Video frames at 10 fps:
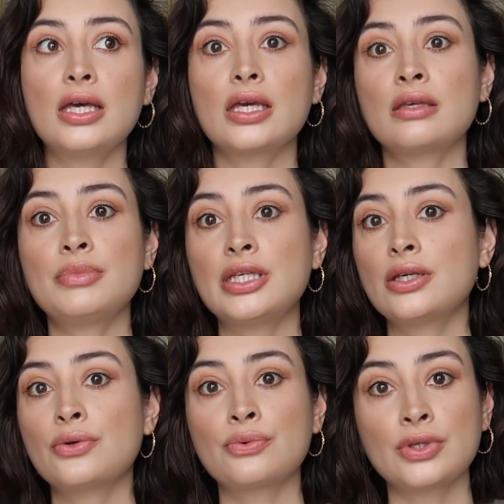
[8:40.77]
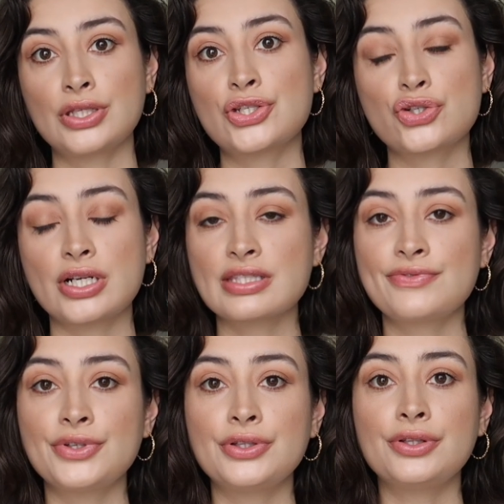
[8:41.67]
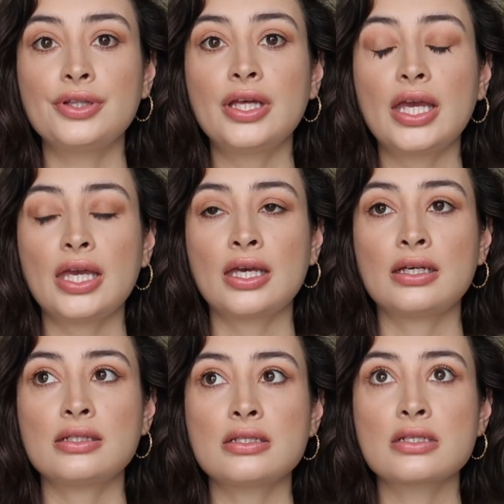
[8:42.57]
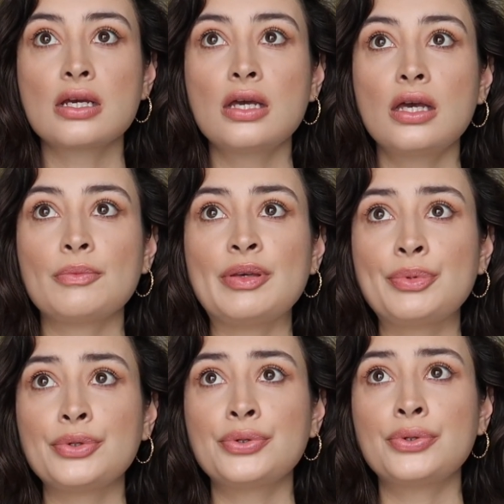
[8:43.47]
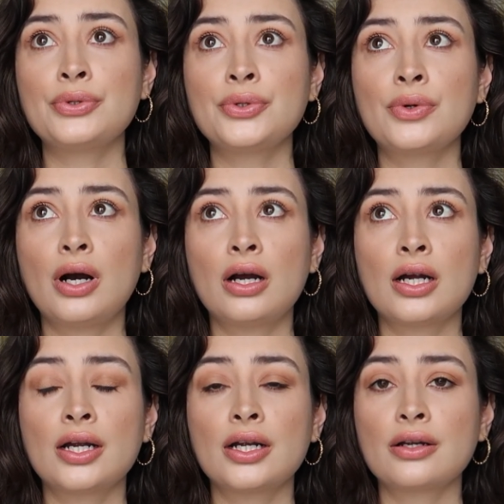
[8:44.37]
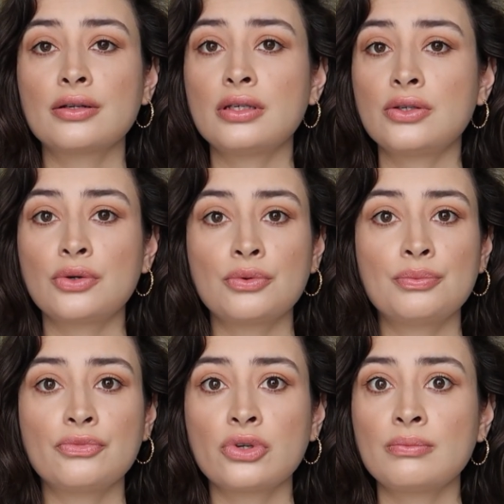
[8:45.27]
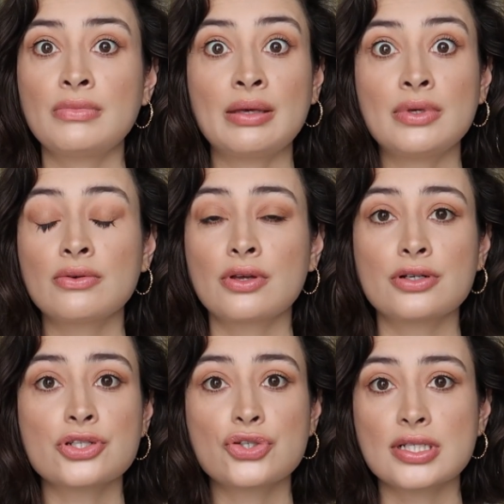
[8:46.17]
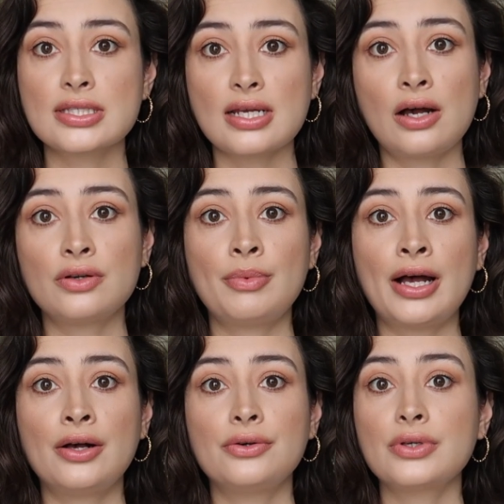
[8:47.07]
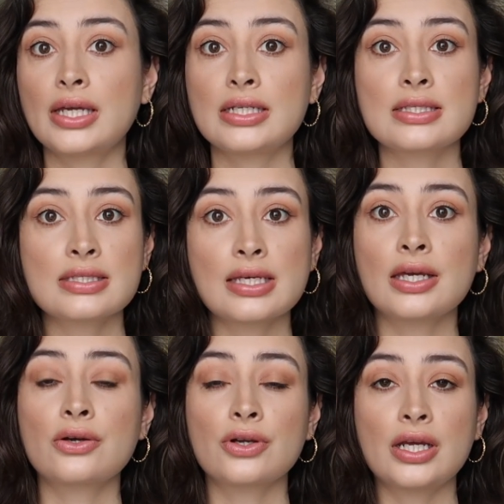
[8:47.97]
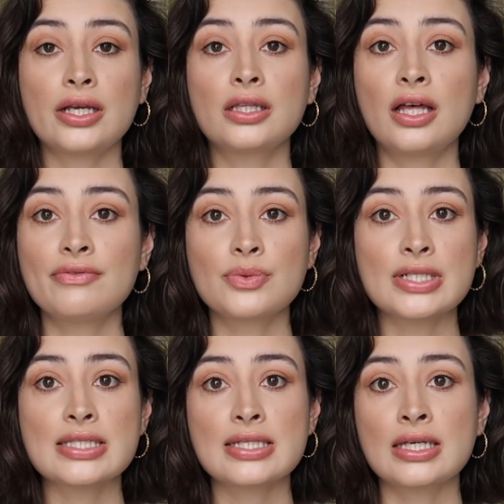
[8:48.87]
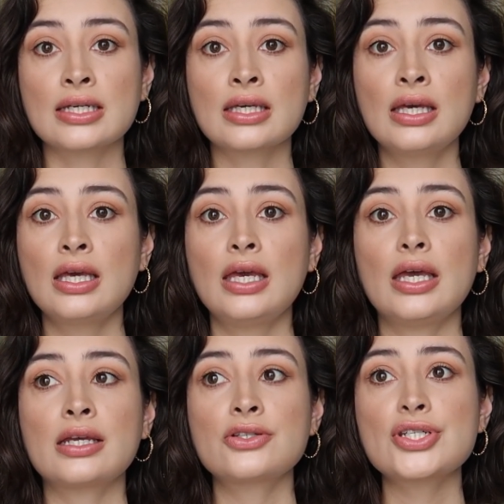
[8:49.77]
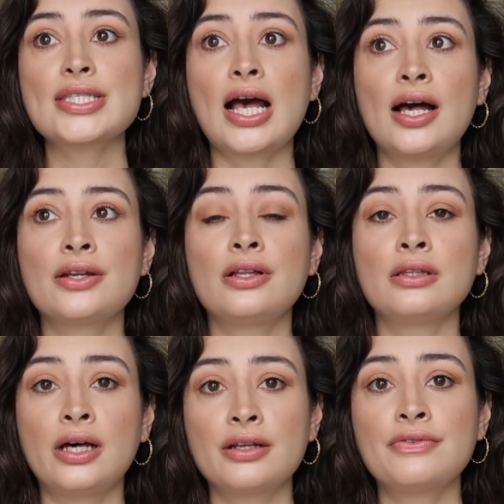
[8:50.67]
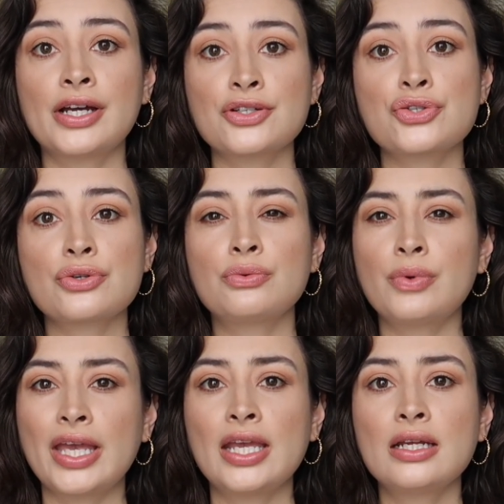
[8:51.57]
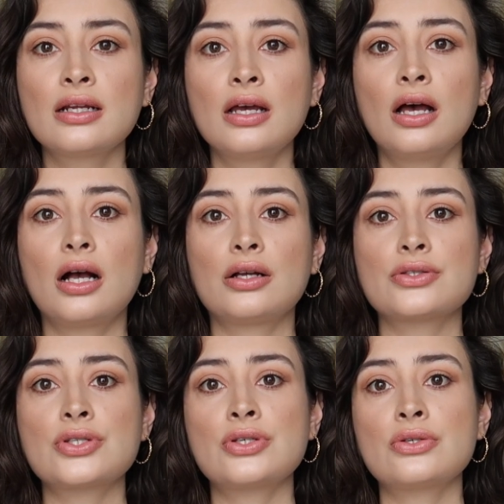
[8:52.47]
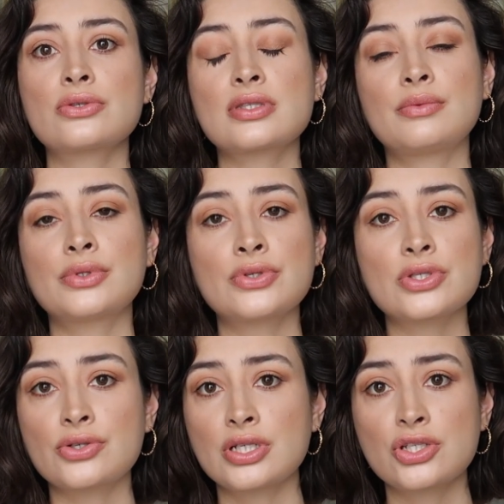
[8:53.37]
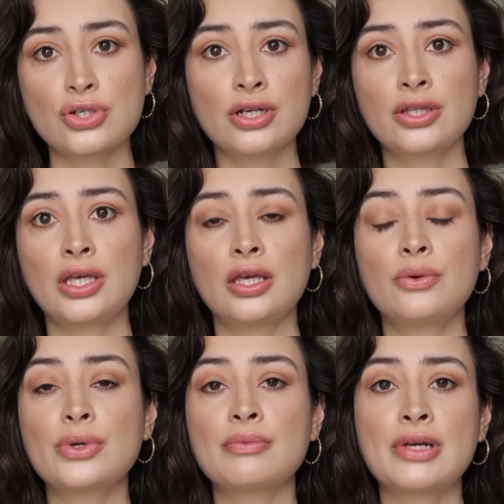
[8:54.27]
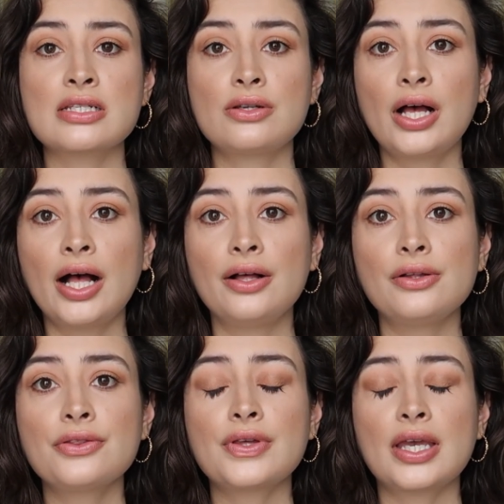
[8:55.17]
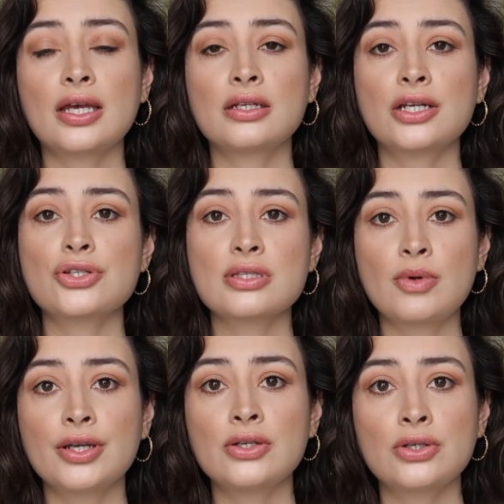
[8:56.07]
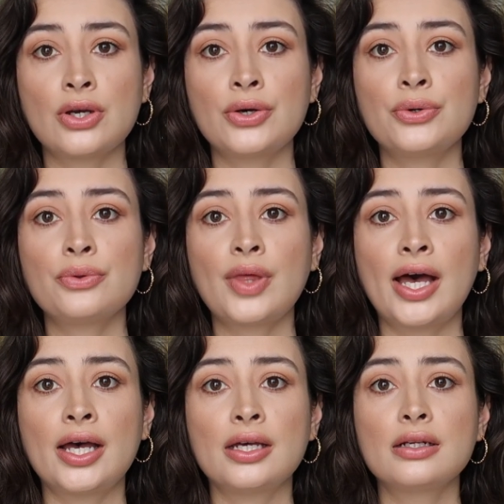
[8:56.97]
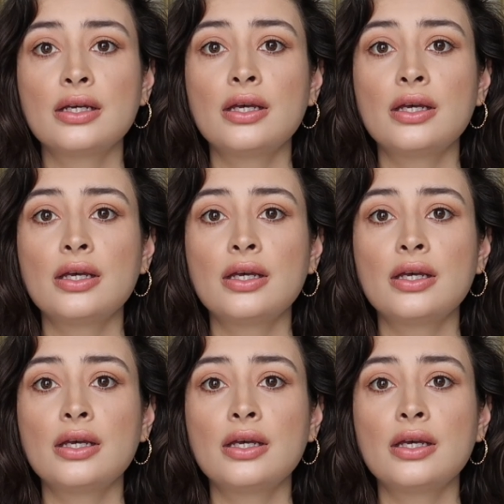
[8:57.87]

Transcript: It can be really stressful, and people who are, you know, maybe they're stressed out about getting sick or getting a loved one sick, it can just add a lot of extra weight onto someone who's already struggling with mental health. And I just want you to know that